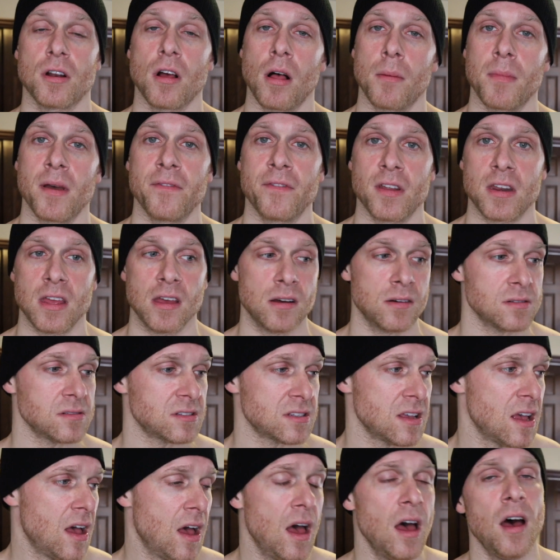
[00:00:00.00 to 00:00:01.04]
in all my
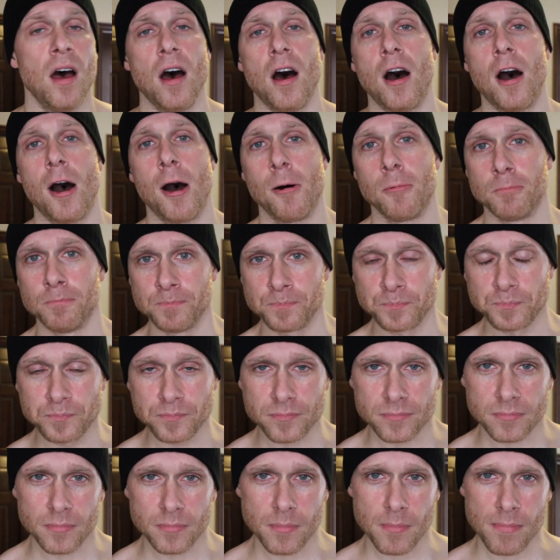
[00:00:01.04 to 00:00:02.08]
videos. Um,
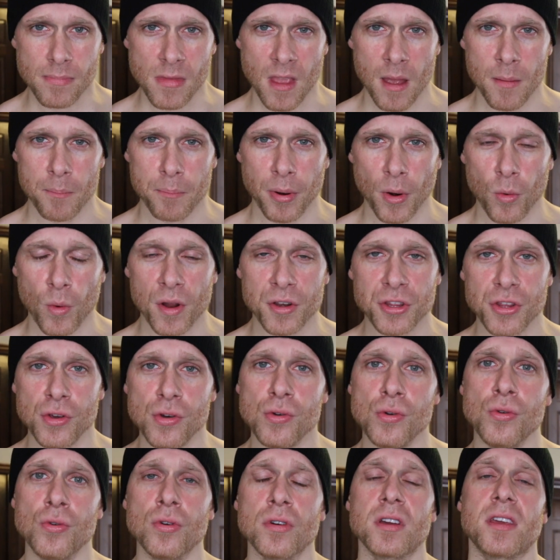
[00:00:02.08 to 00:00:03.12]
but when
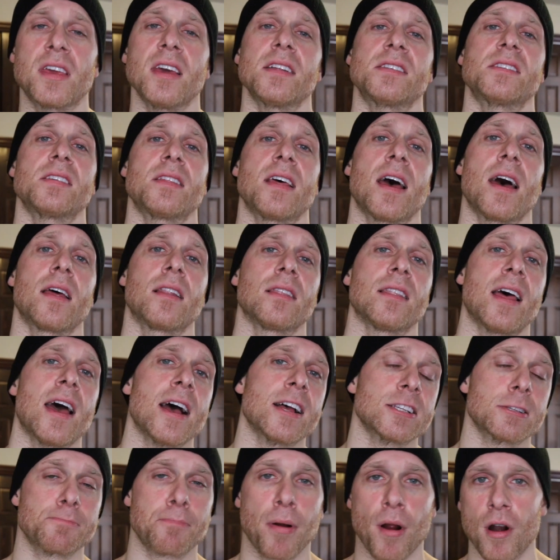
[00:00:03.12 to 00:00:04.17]
you get to that
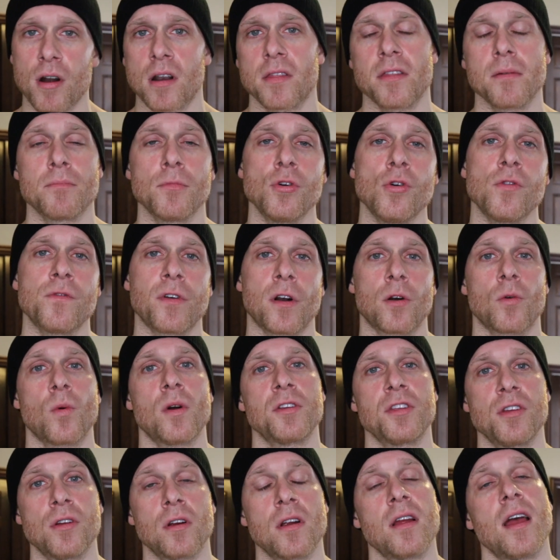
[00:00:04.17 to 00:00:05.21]
last part of the mover, when
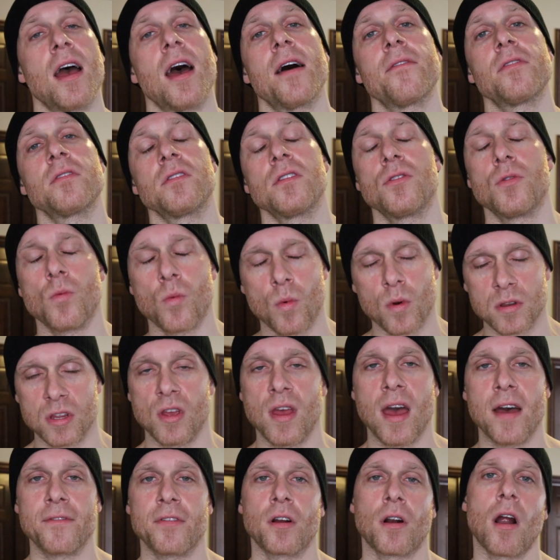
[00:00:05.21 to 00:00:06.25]
you're having, when you
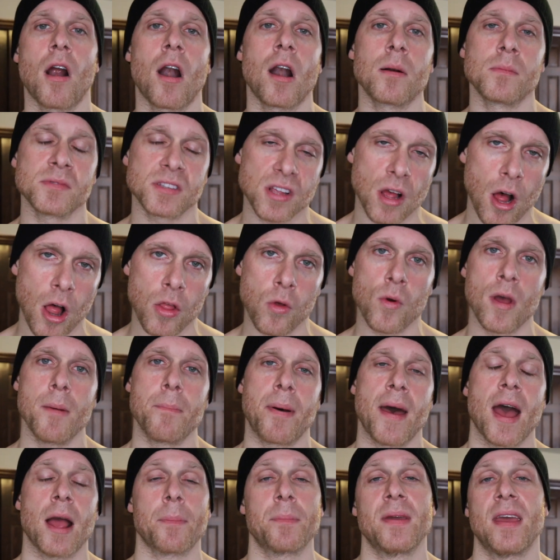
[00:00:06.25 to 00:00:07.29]
have your arms all the way
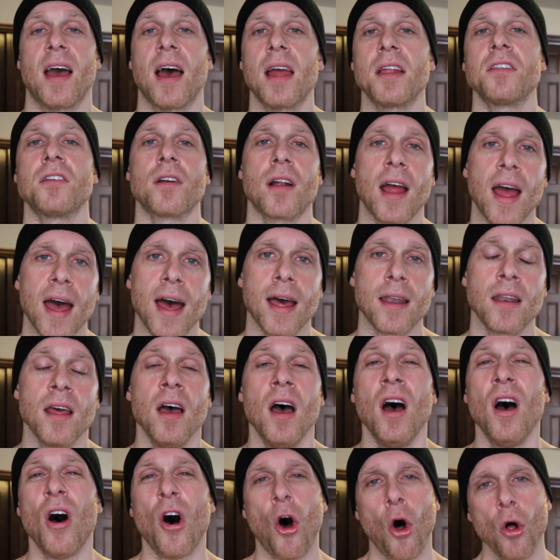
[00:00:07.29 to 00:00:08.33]
back behind your head,
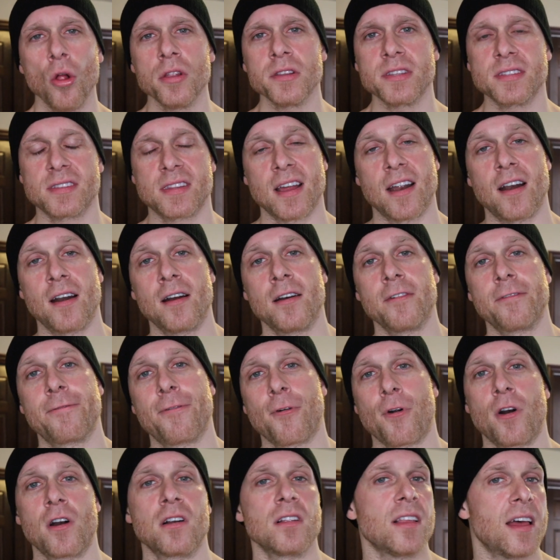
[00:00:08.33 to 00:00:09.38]
hold it there
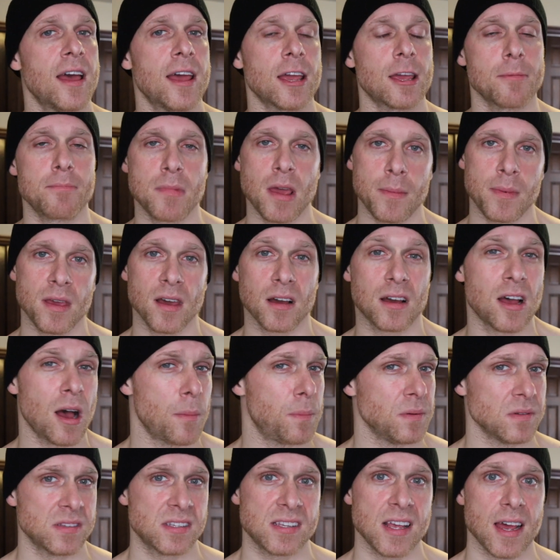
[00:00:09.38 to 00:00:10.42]
for like maybe a
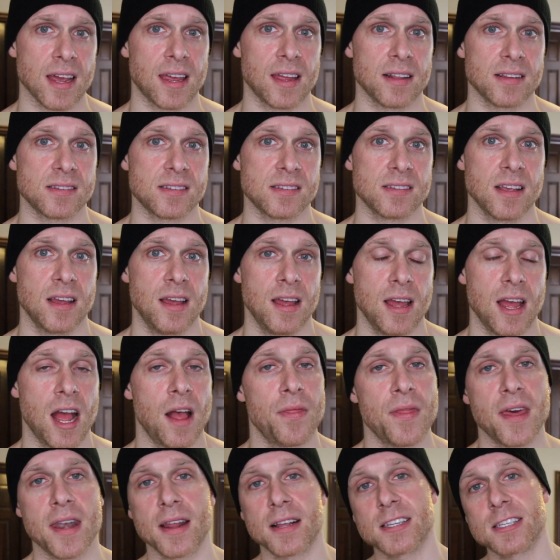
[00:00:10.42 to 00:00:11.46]
couple seconds,
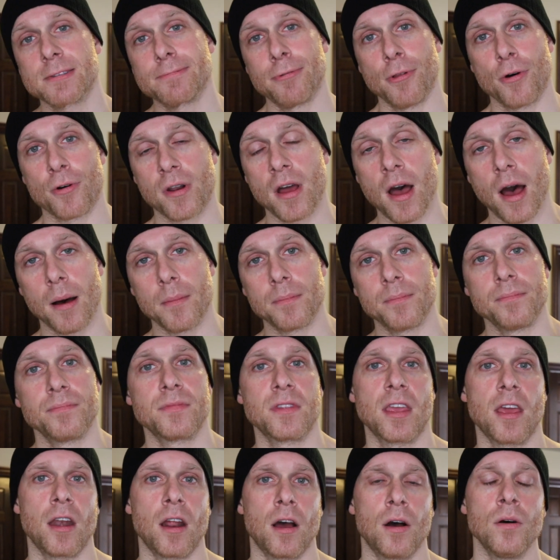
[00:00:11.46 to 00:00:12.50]
and then explode up,
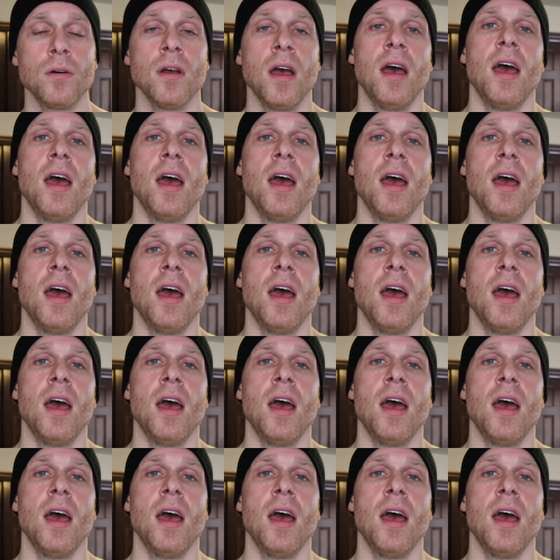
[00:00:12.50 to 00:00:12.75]
you know.